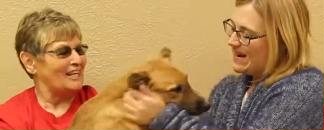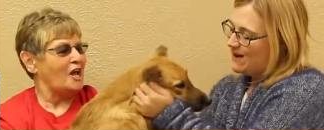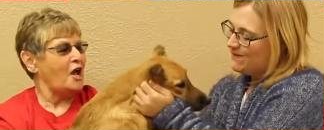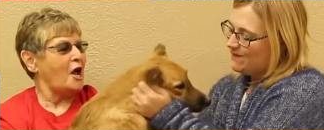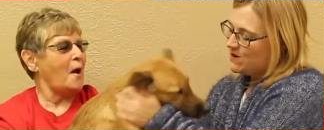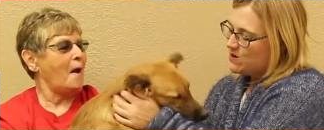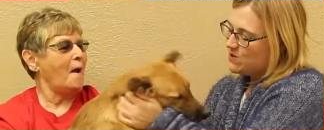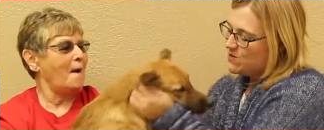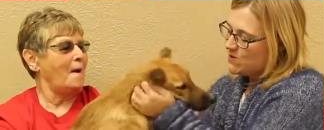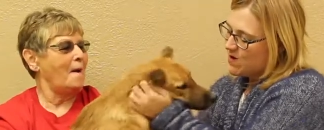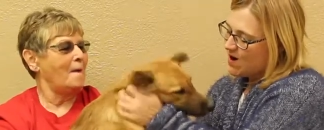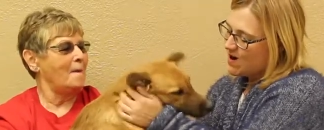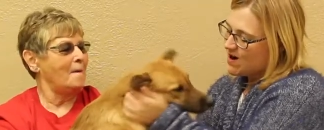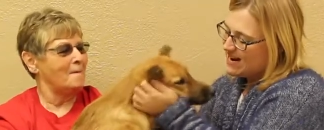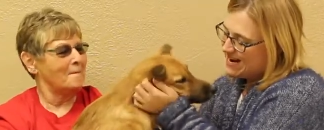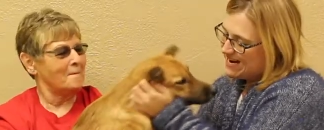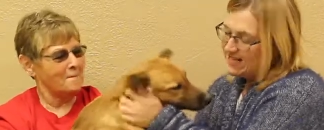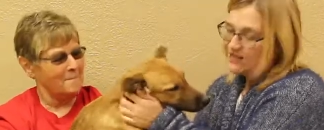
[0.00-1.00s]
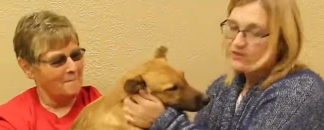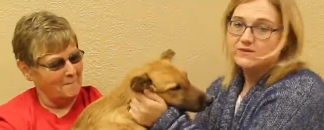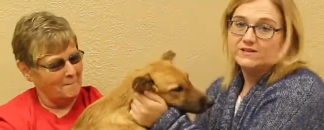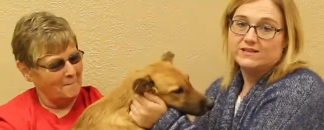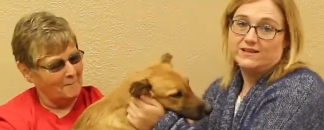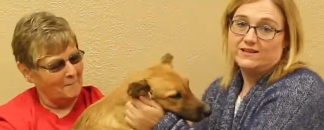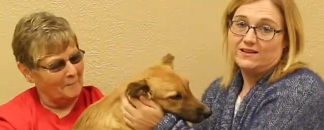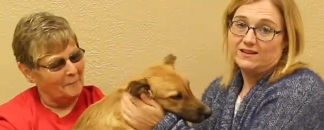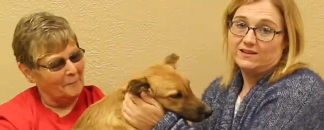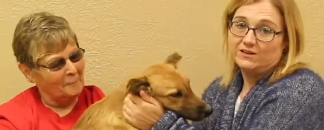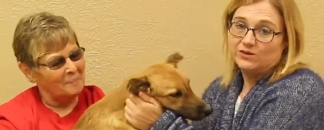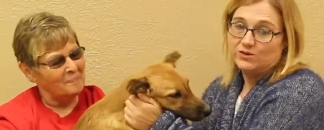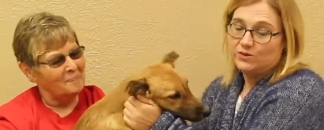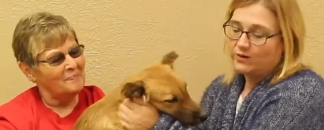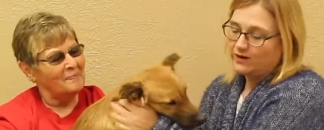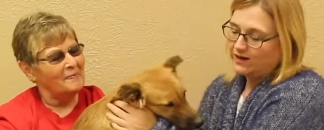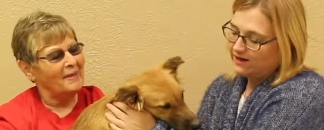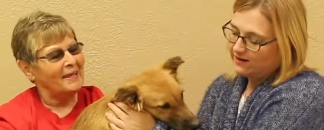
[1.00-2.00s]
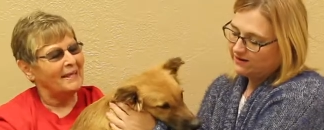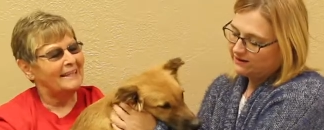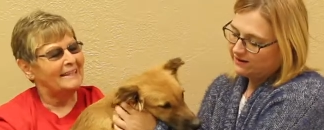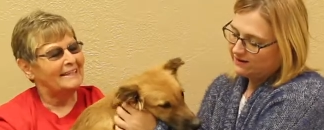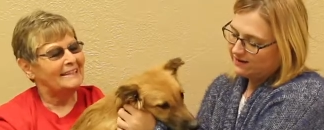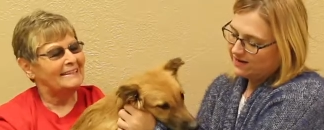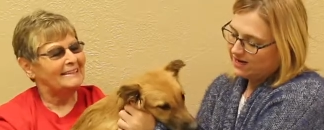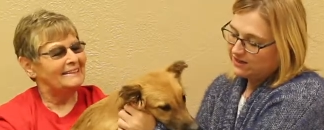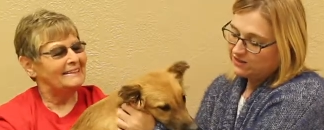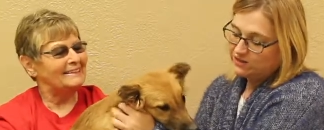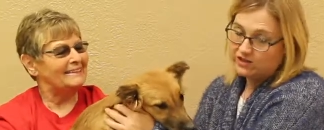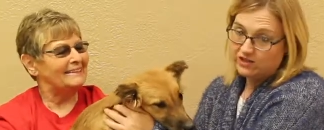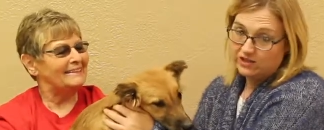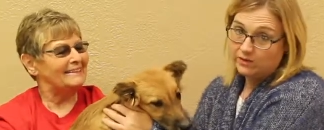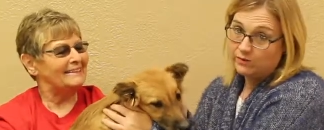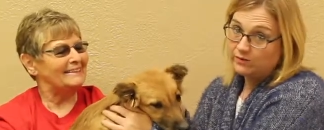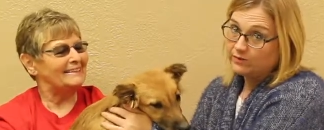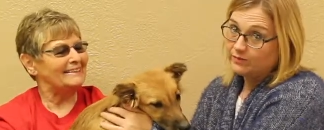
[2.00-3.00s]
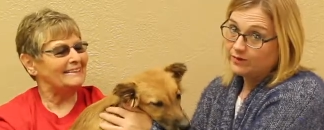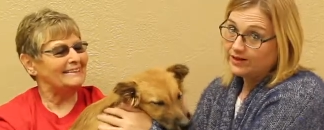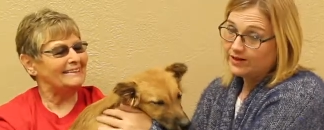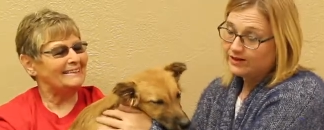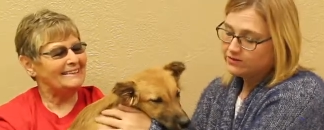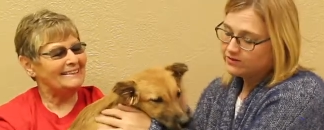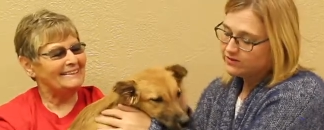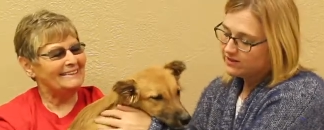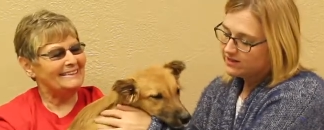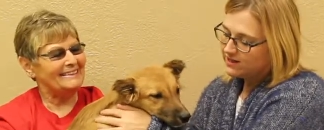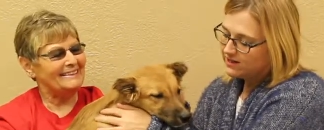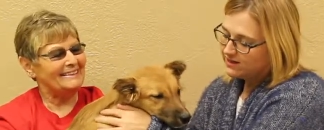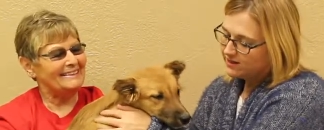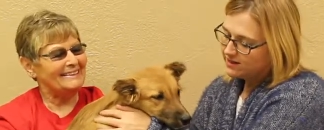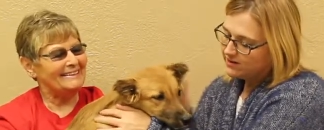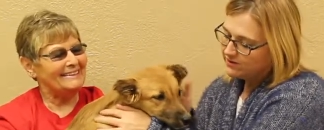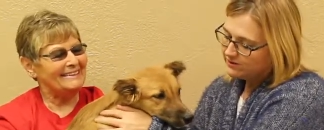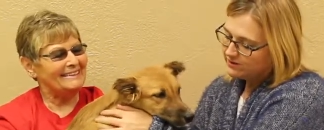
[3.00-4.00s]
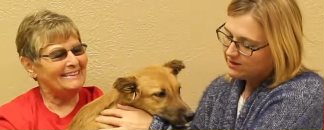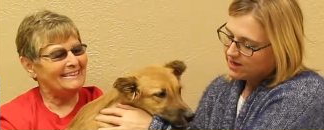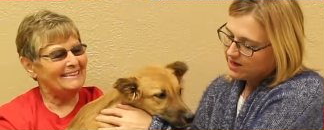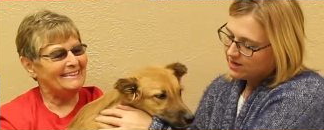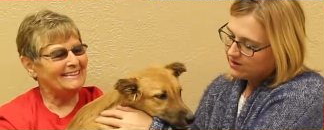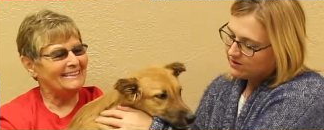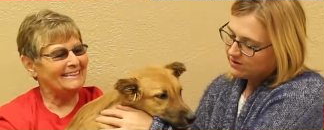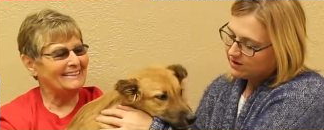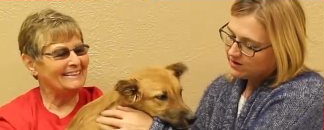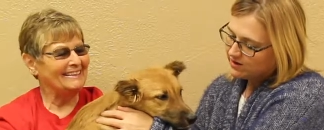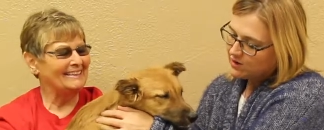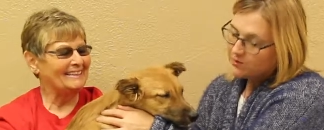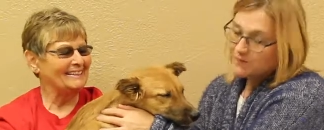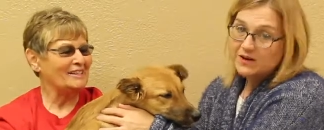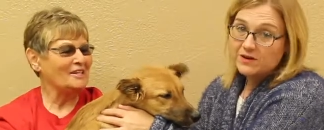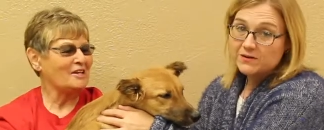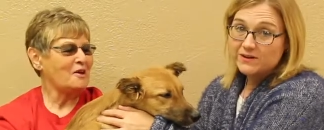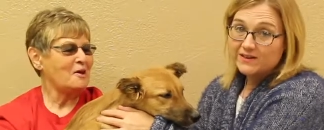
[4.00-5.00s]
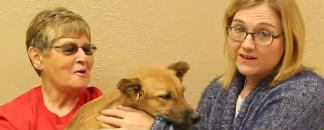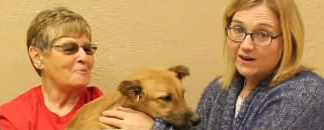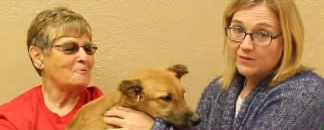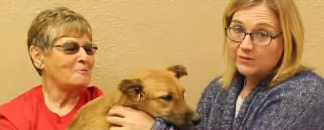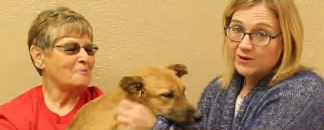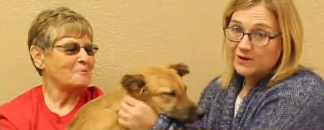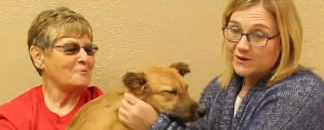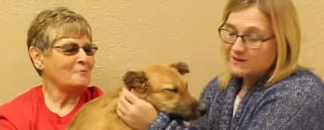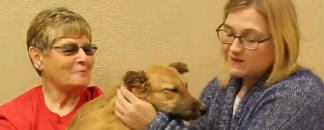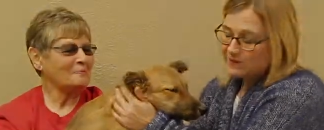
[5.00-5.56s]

Speaker 1: If you are interested in Choy, and she would be interested in you, you can go meet her at the Amarillo